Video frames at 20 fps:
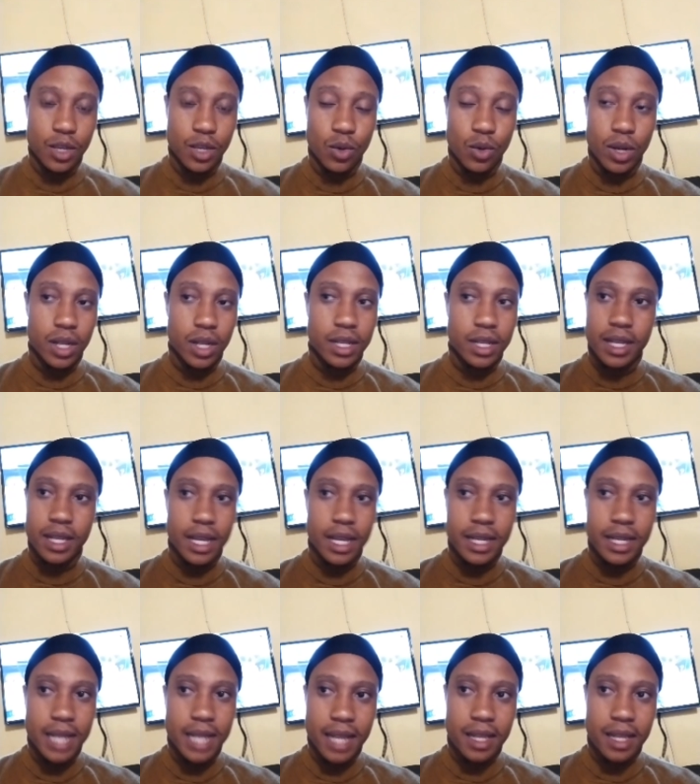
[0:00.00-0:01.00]
you
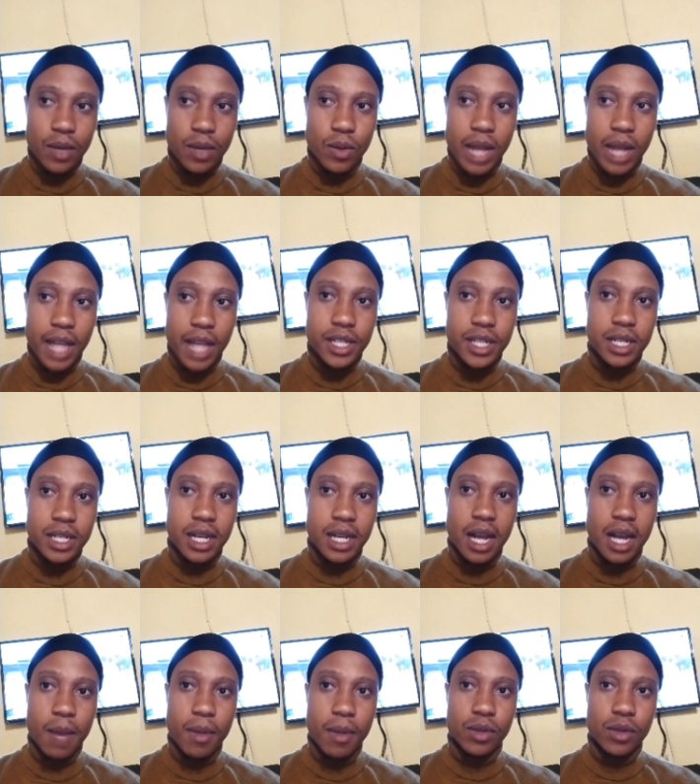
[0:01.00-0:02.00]
nothing will actually
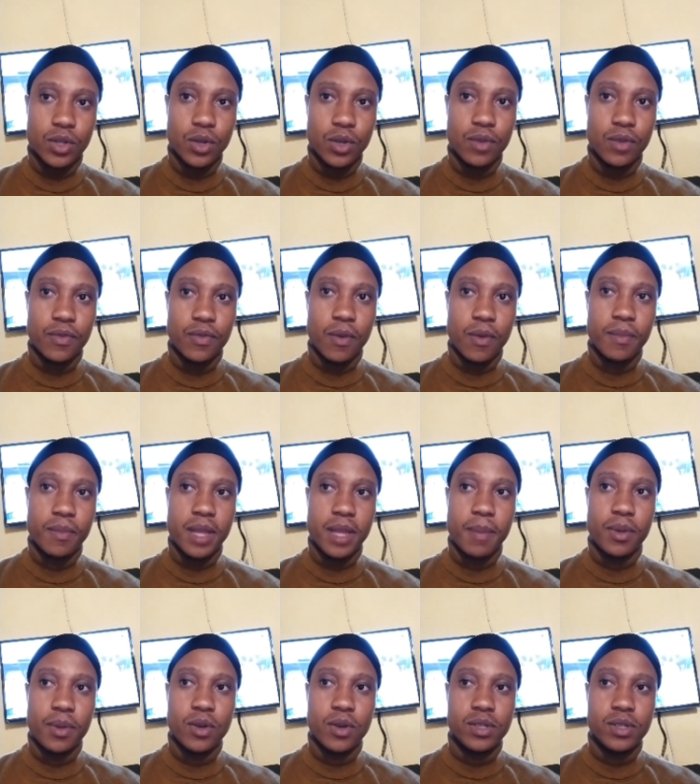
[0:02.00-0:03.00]
come out good from there,
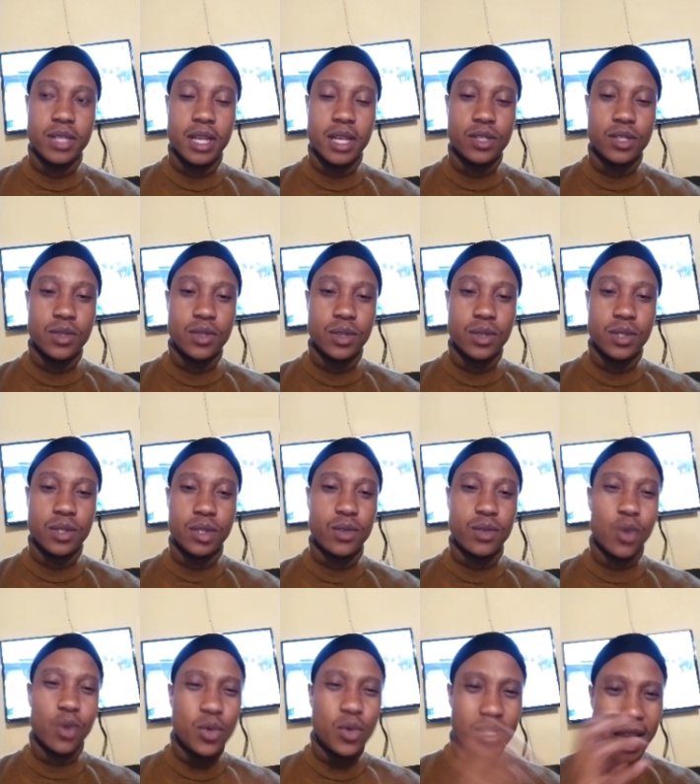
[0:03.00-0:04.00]
because
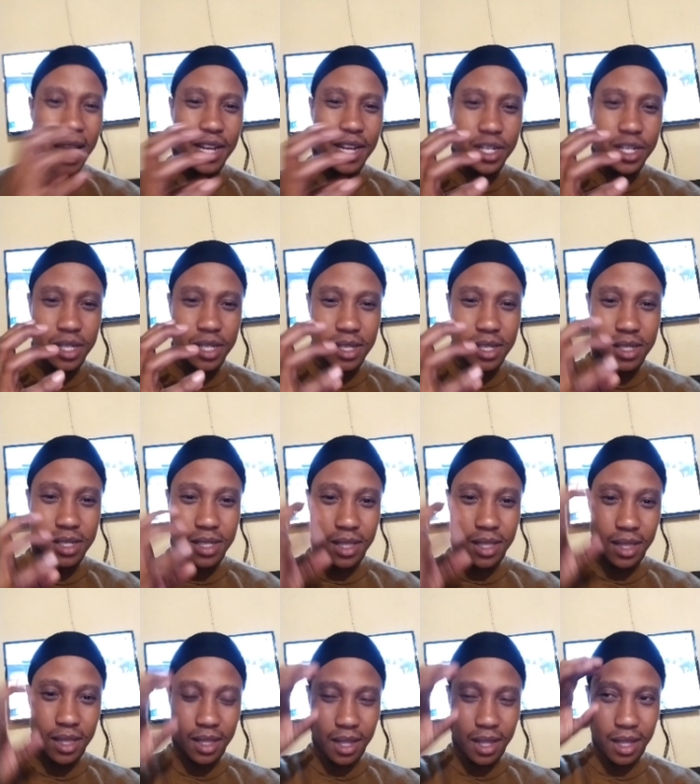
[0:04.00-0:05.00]
those
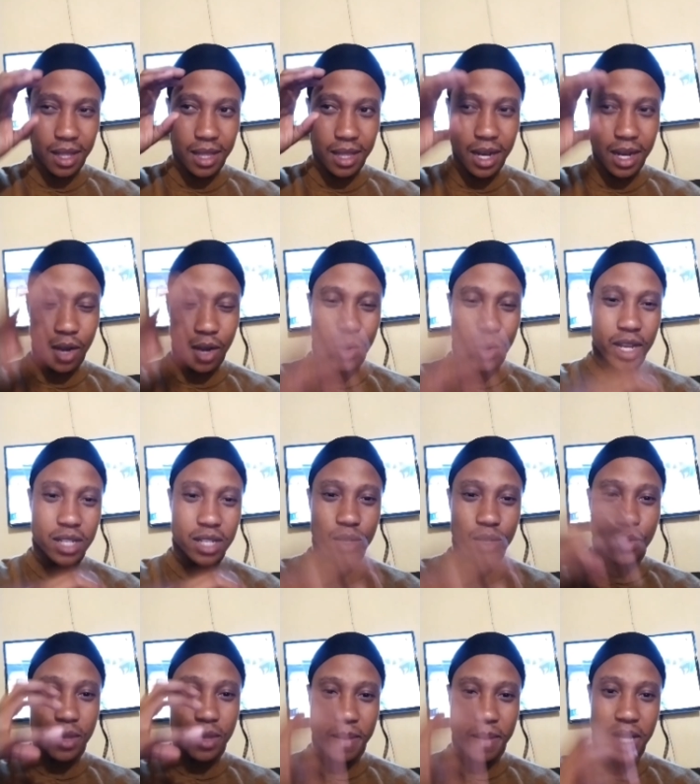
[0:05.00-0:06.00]
energies that are connected
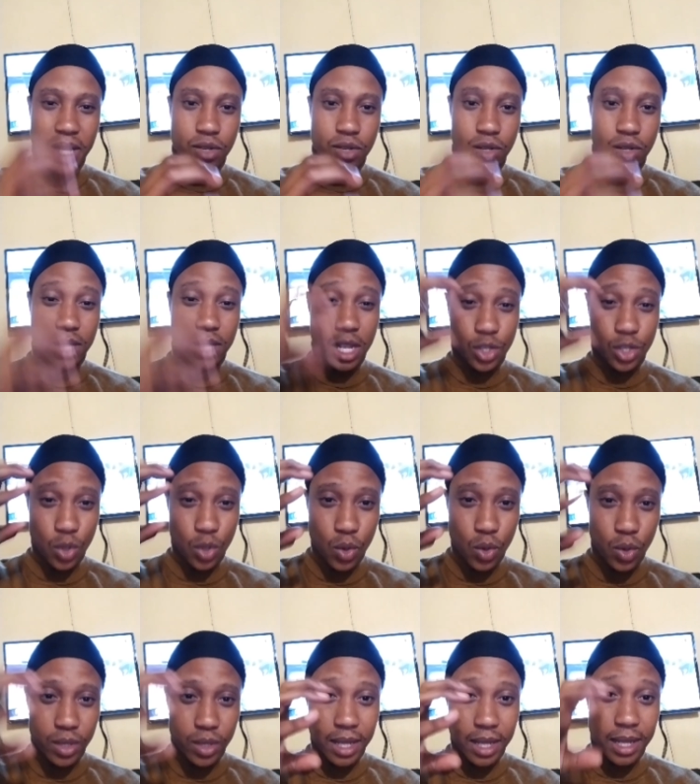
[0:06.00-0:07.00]
with the matrix, they are so
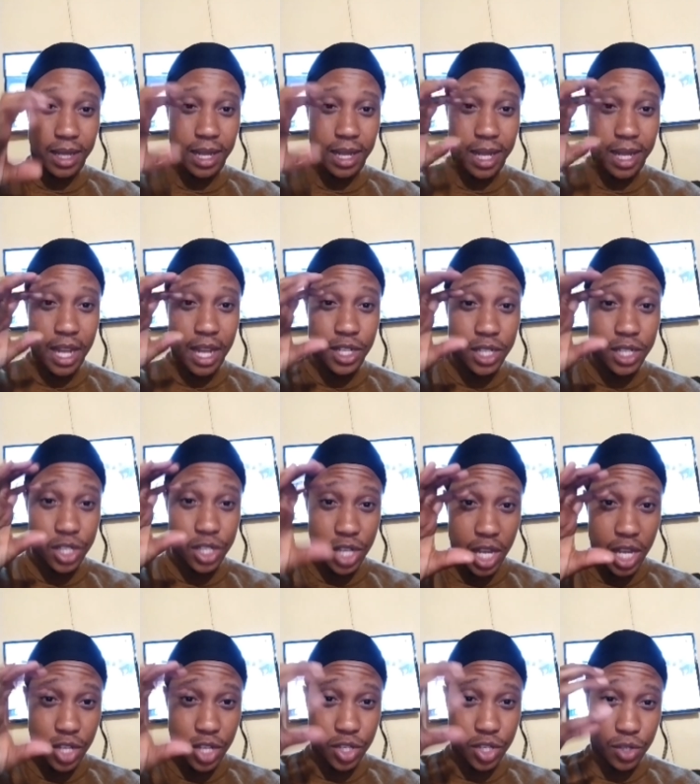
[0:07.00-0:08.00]
good that they can actually
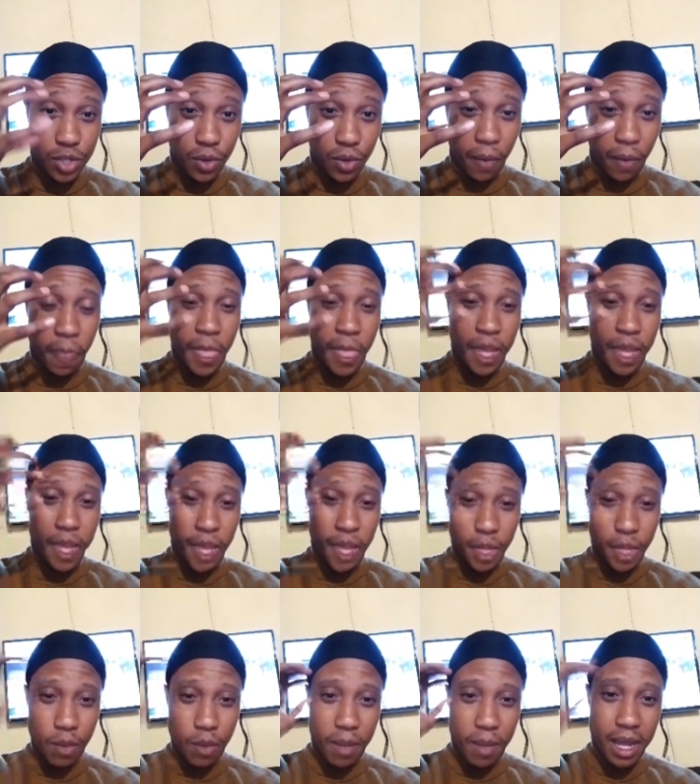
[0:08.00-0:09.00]
change you,
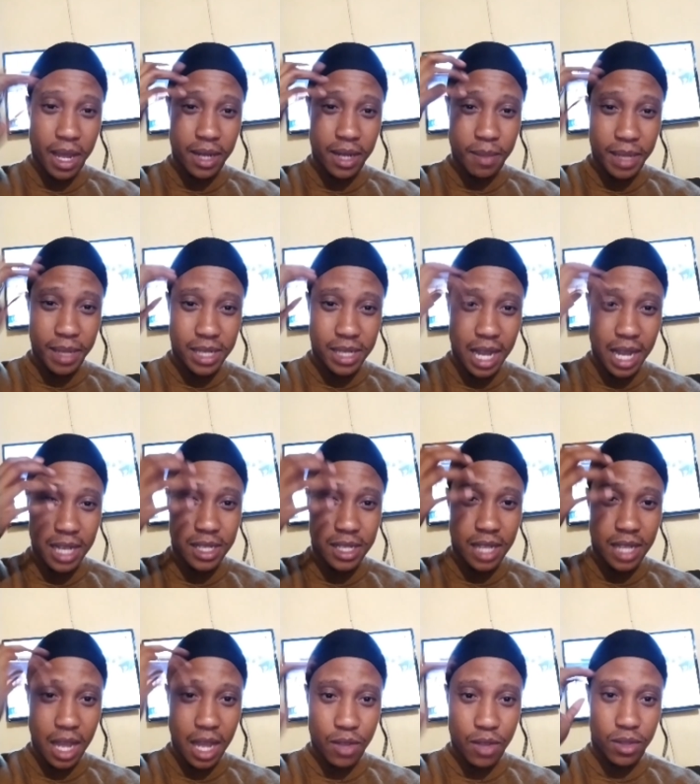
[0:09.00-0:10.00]
your
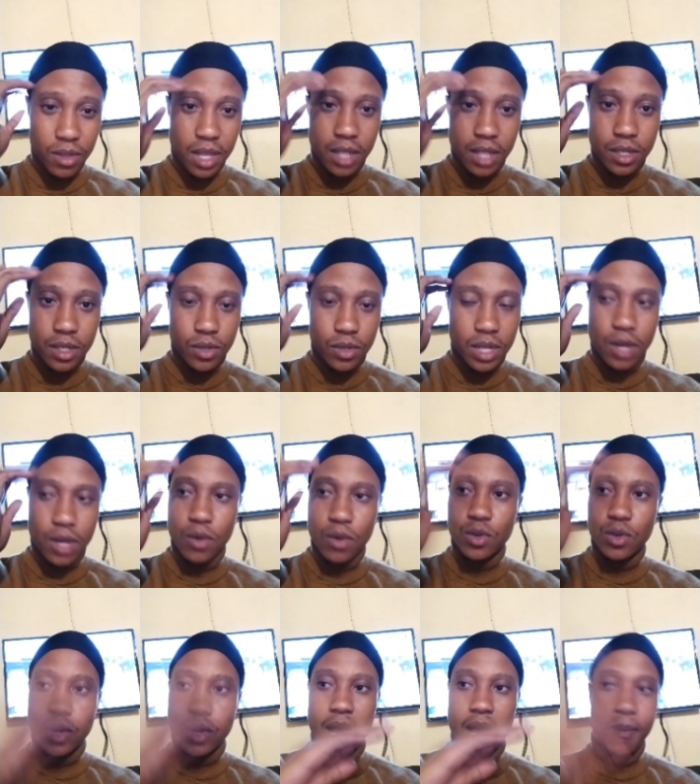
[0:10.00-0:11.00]
mentality, how you to say no,
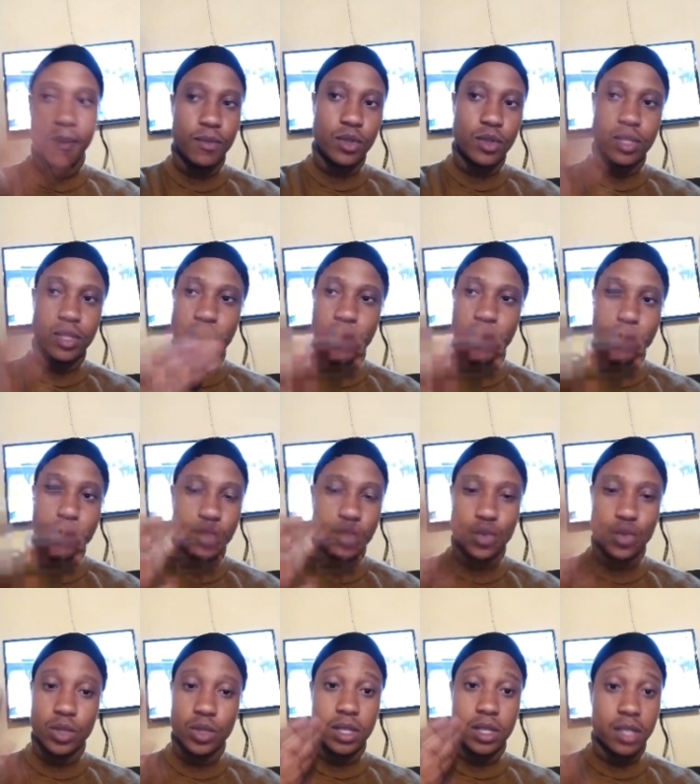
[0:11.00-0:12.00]
I'm not supposed to
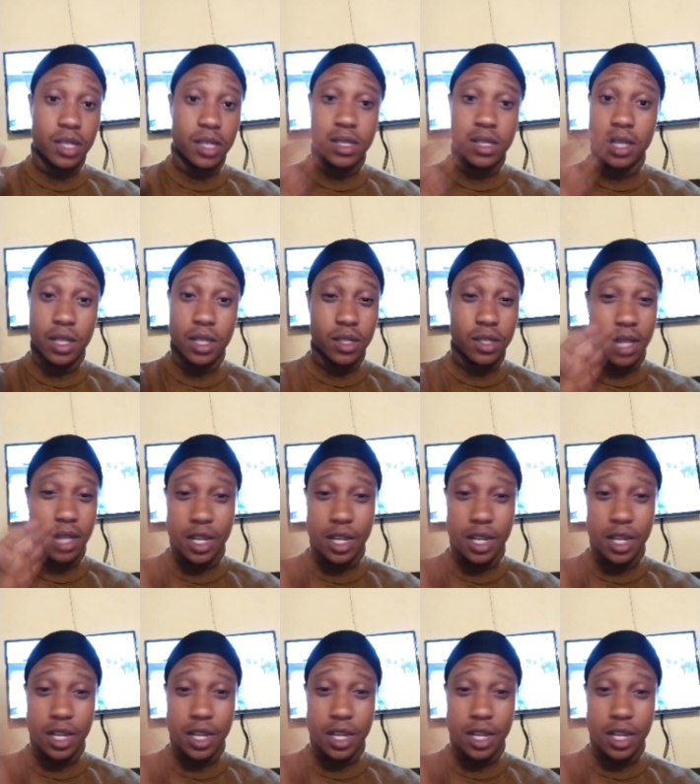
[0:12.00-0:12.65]
do this. This thing is